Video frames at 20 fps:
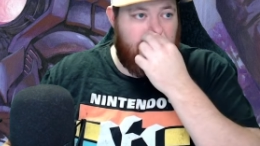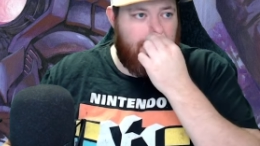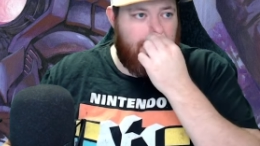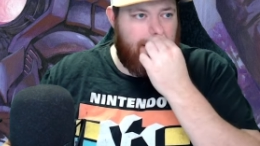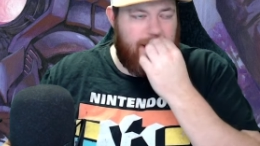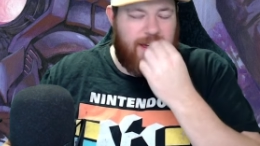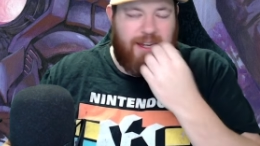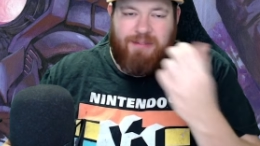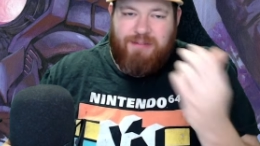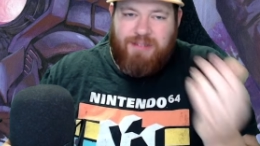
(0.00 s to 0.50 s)

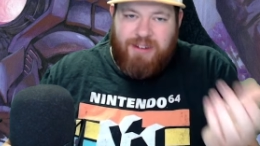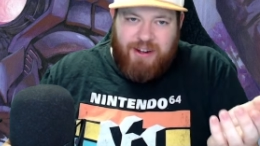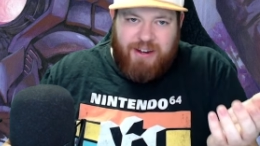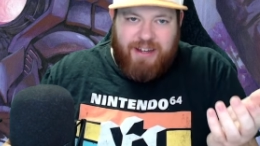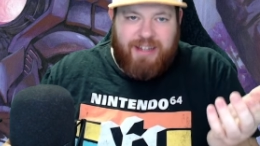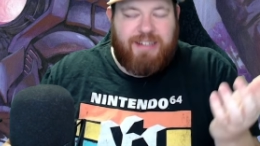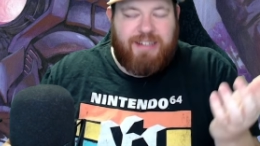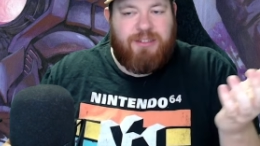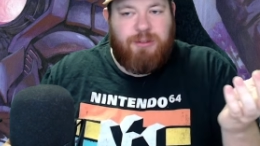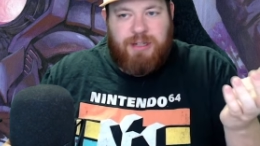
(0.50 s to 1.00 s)
If
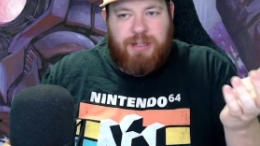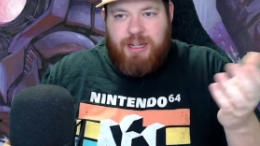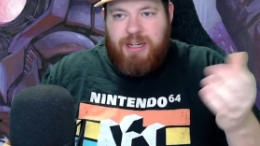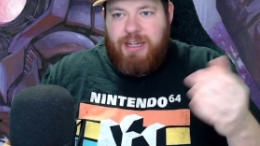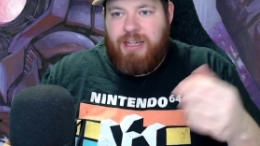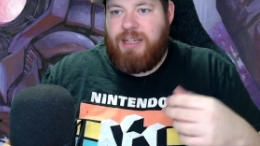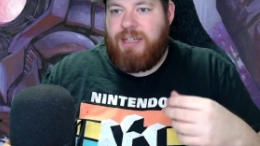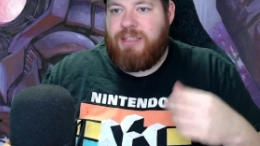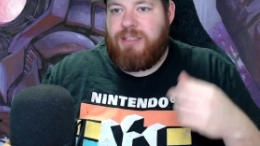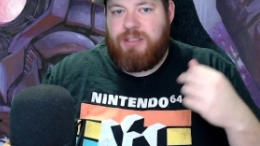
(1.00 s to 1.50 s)
not, it's
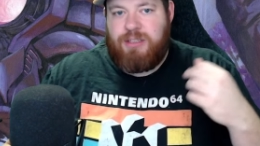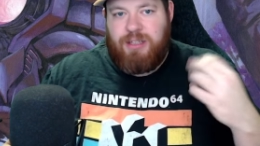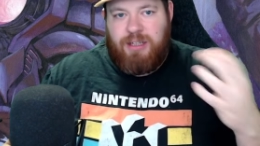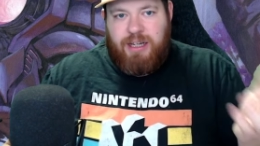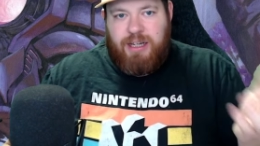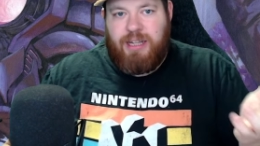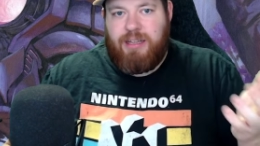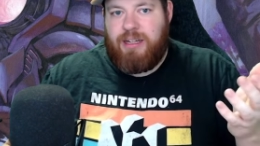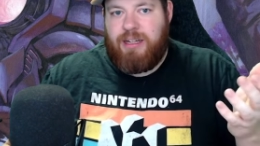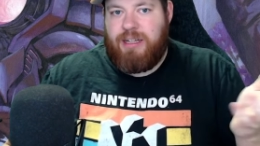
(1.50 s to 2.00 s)
okay. It's just a
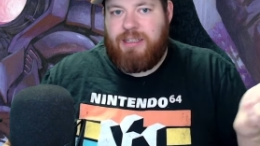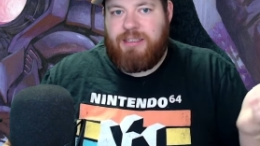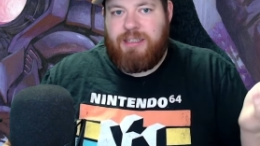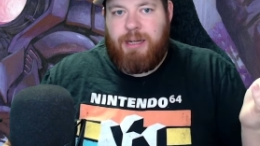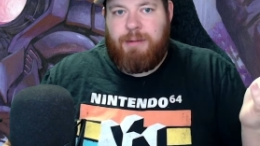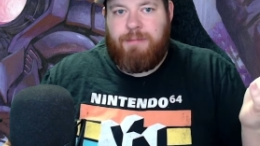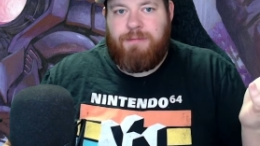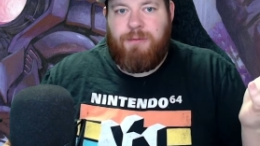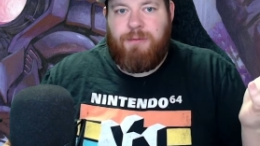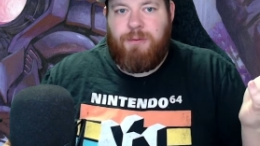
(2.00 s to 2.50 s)
land that can
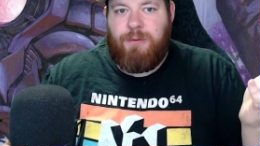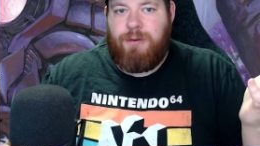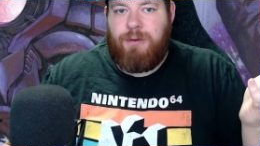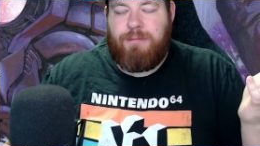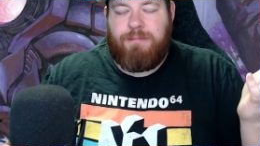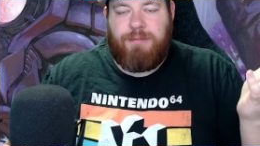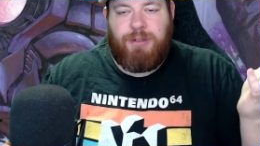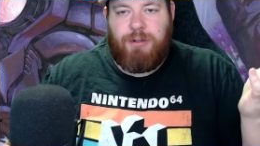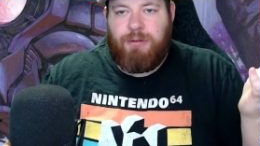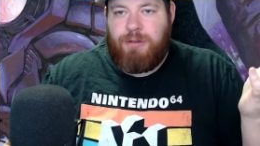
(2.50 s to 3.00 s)
tap for,
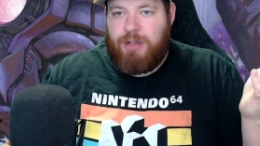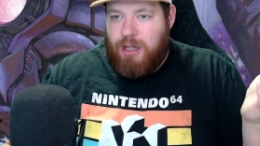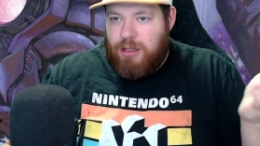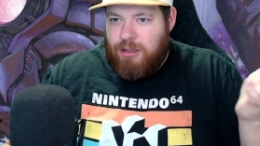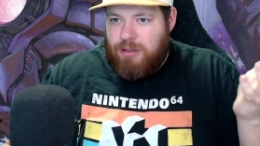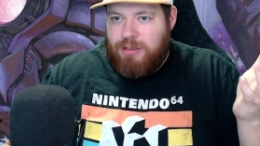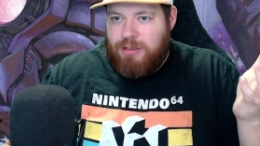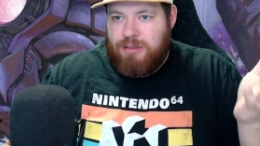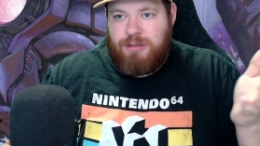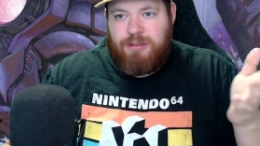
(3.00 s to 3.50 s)

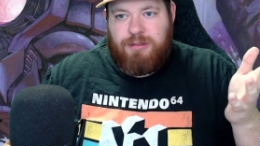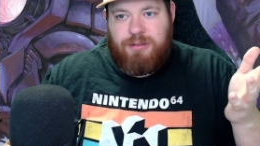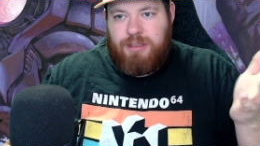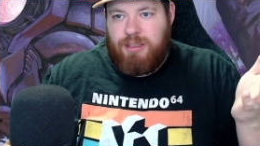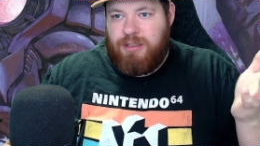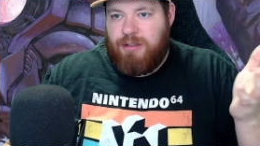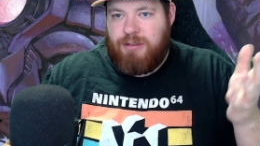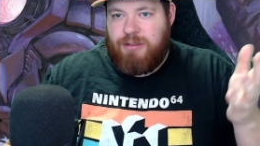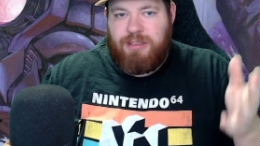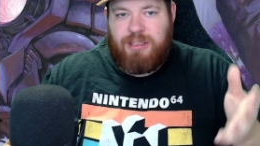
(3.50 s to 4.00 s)
colorless.
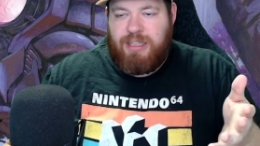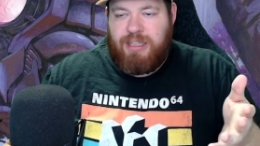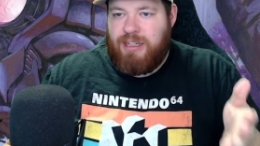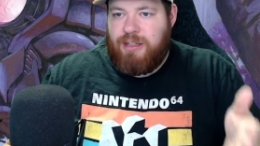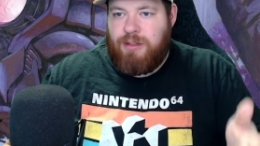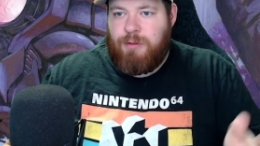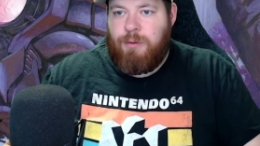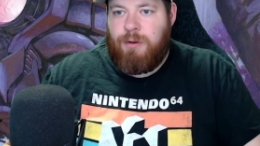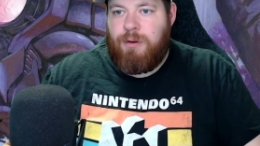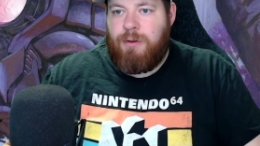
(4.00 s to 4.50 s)
It's not the end
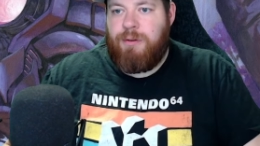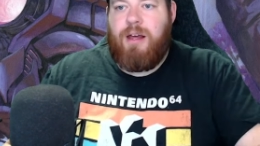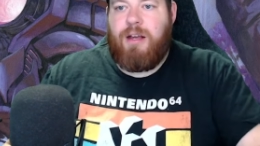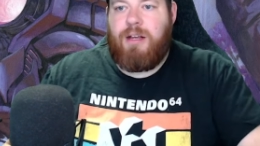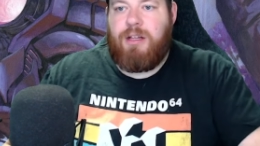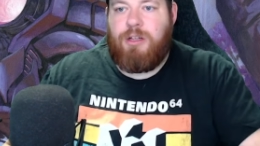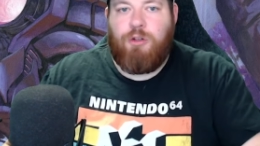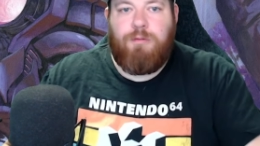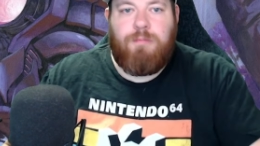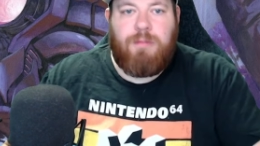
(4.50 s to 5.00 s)
of the world.
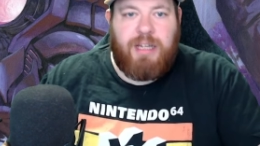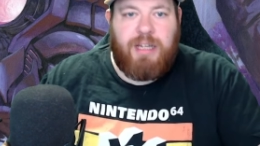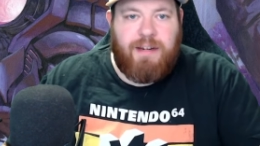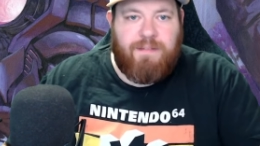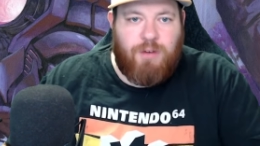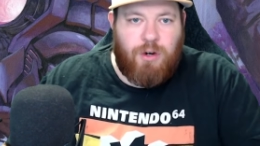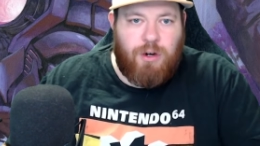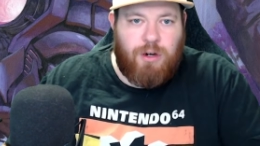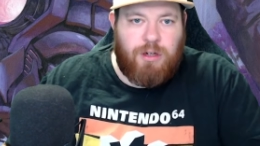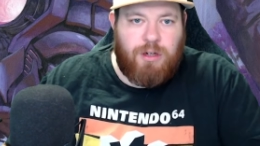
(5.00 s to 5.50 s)
Gloom Lake
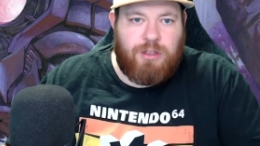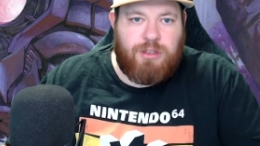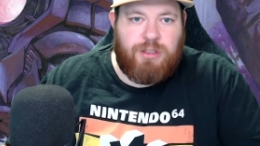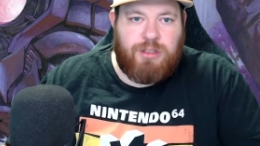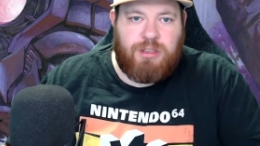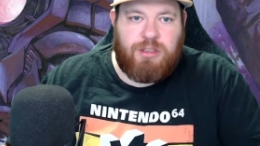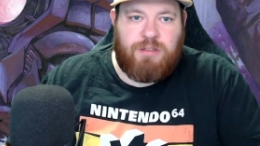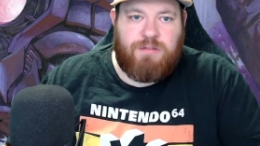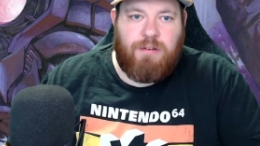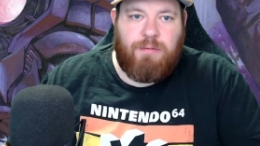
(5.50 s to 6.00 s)
Verge,
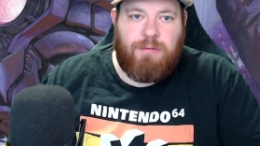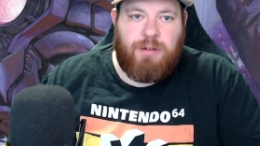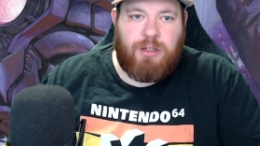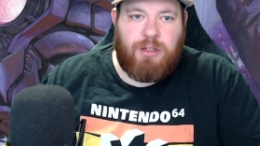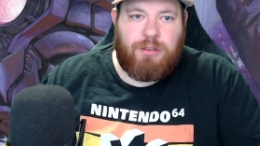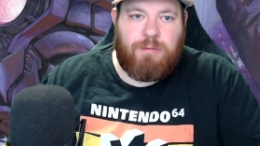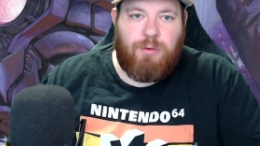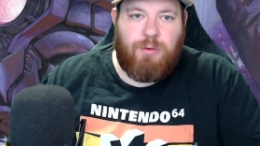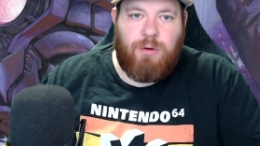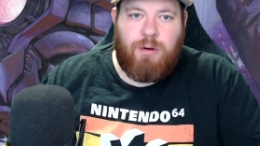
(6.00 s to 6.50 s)
this is from
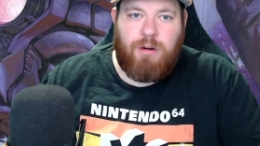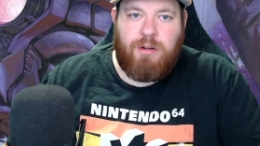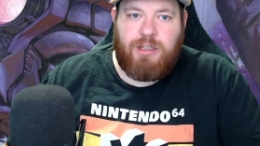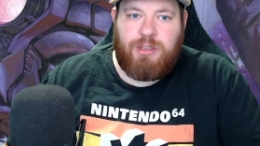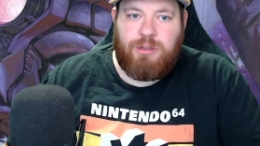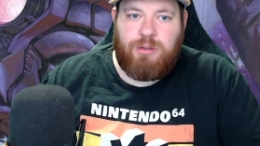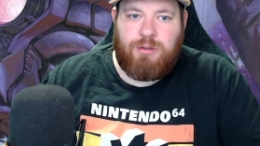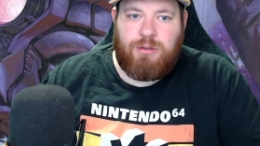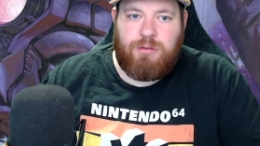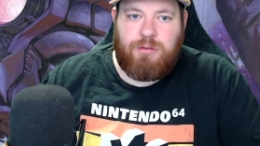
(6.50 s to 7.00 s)
Duskborn.
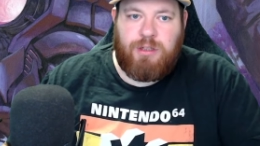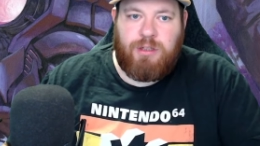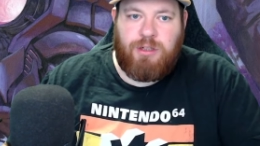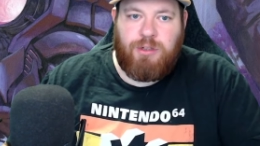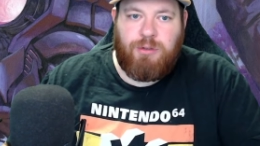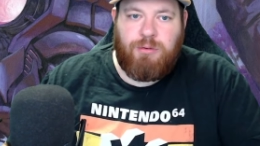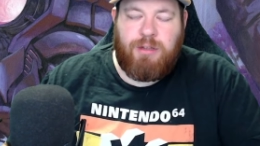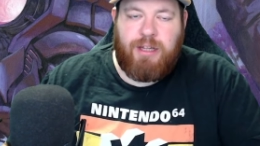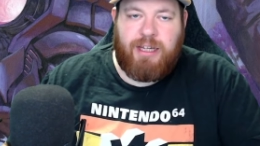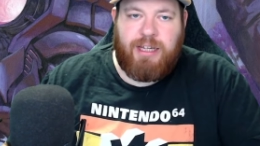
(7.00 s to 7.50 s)
These are the
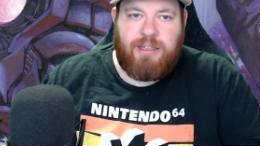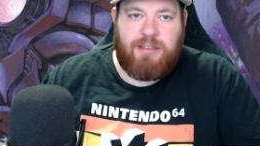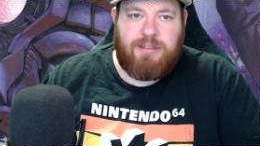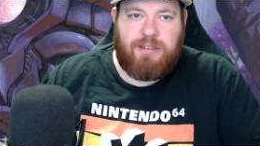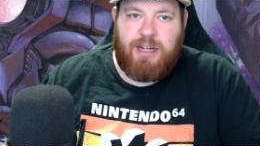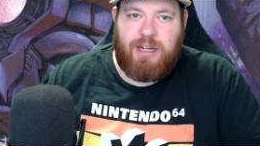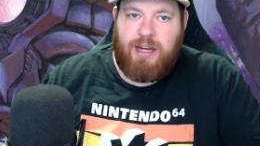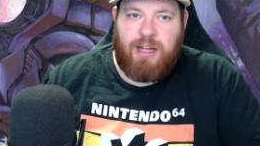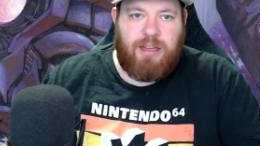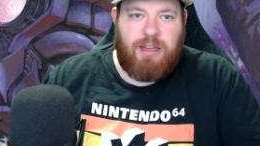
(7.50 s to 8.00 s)
new lands.
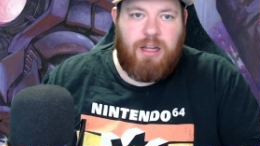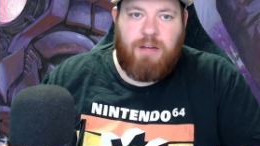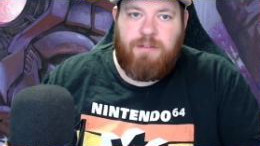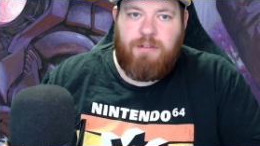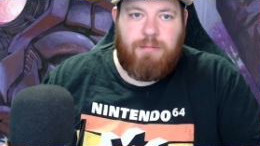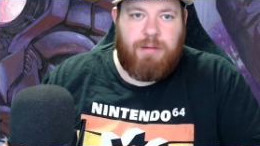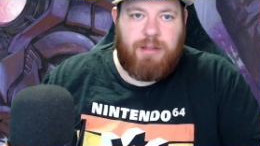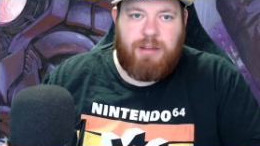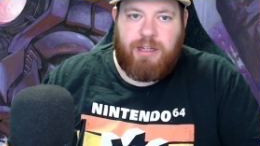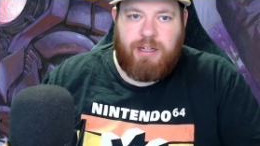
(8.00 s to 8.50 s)
I love
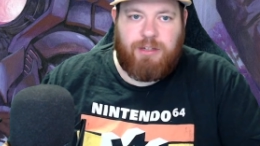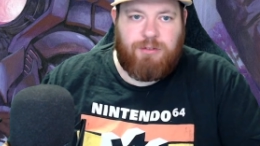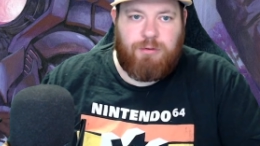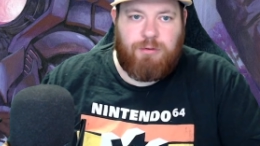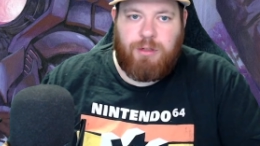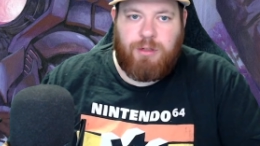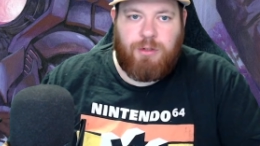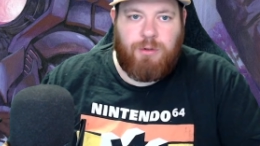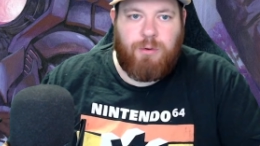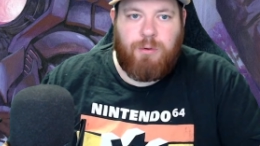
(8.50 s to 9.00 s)
them. I think it's
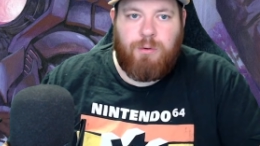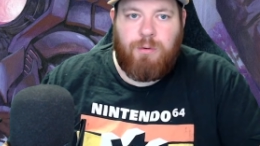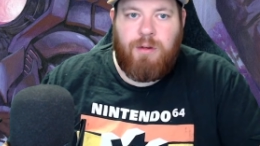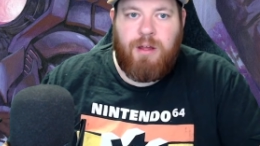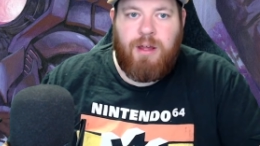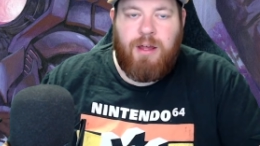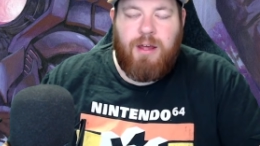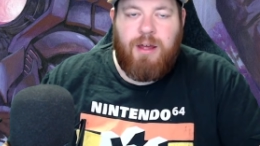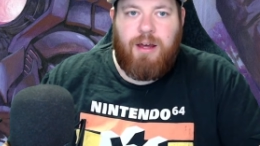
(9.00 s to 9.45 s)
really cool.